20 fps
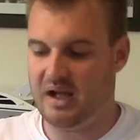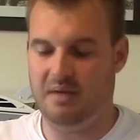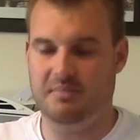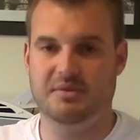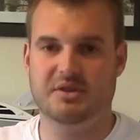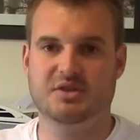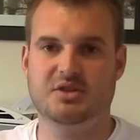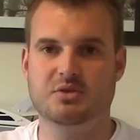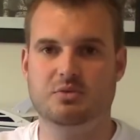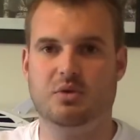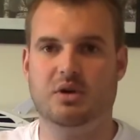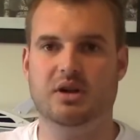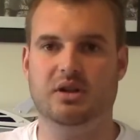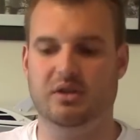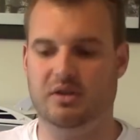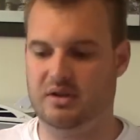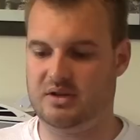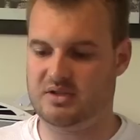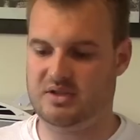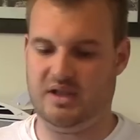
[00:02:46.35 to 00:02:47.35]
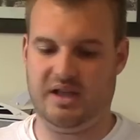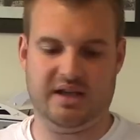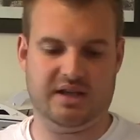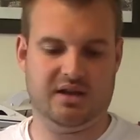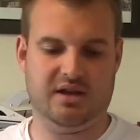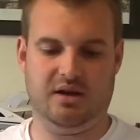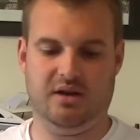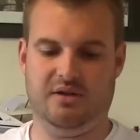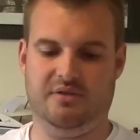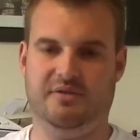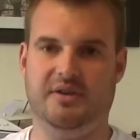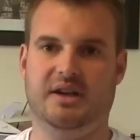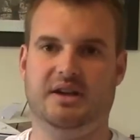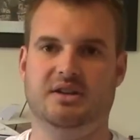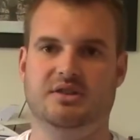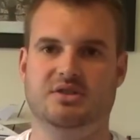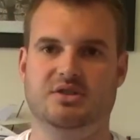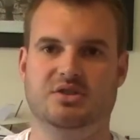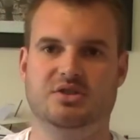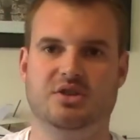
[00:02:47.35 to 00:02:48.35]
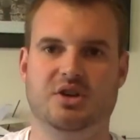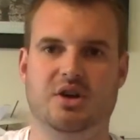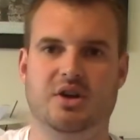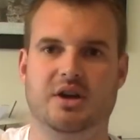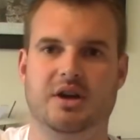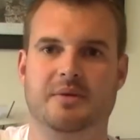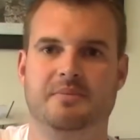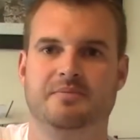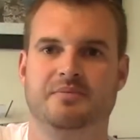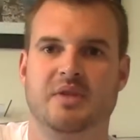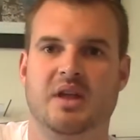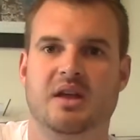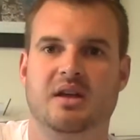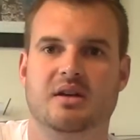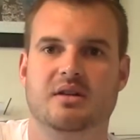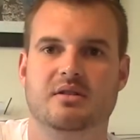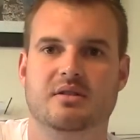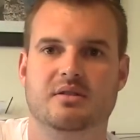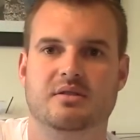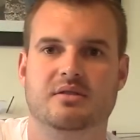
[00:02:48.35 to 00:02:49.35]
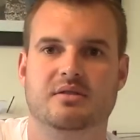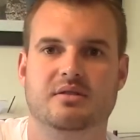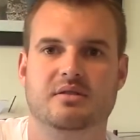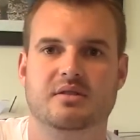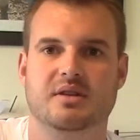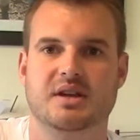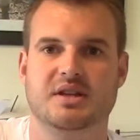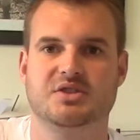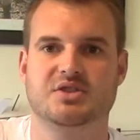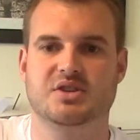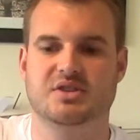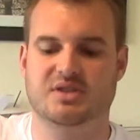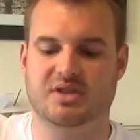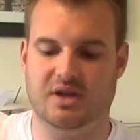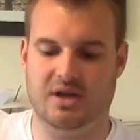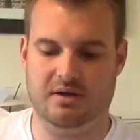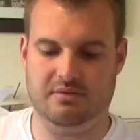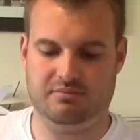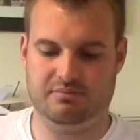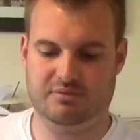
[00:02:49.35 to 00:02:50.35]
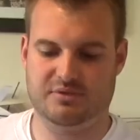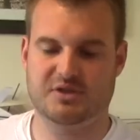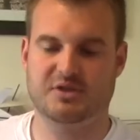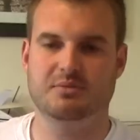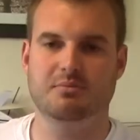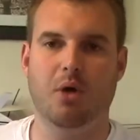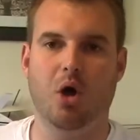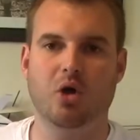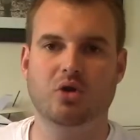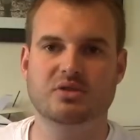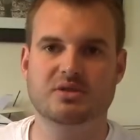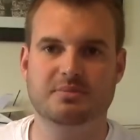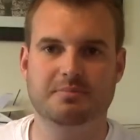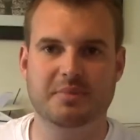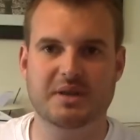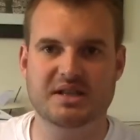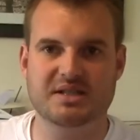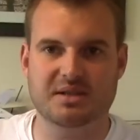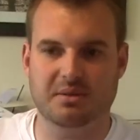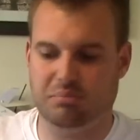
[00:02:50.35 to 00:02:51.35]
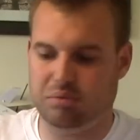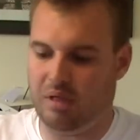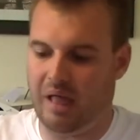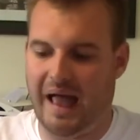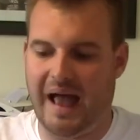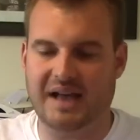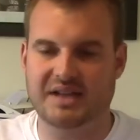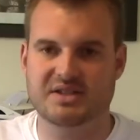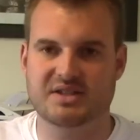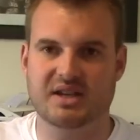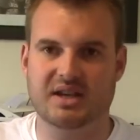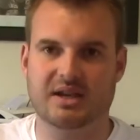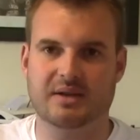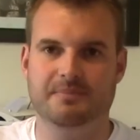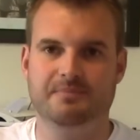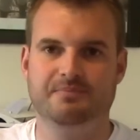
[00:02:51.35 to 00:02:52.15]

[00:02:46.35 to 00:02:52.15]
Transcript: This is what it looks like here, if I can just show you. It's just a smoked piece of plastic.